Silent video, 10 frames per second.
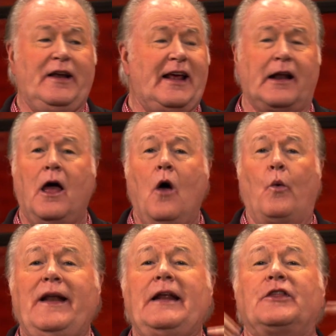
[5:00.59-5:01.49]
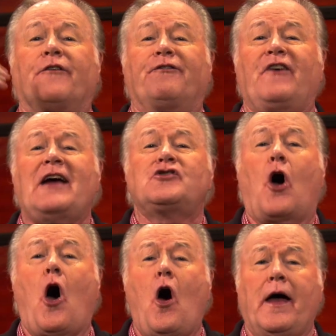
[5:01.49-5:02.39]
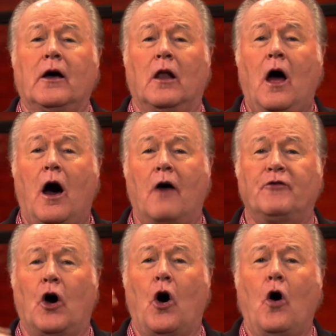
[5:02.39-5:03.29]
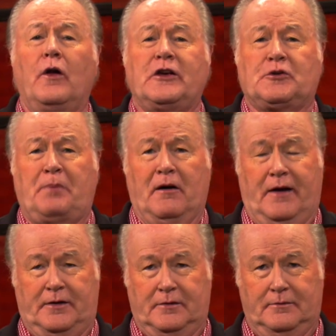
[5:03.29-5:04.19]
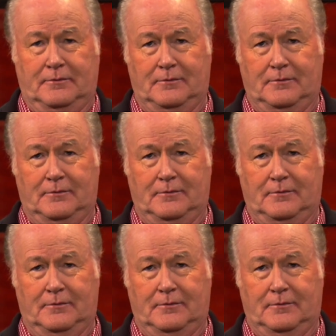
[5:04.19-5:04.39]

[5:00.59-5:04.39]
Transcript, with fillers: We need, a, we need the fresh oil of the Holy Spirit.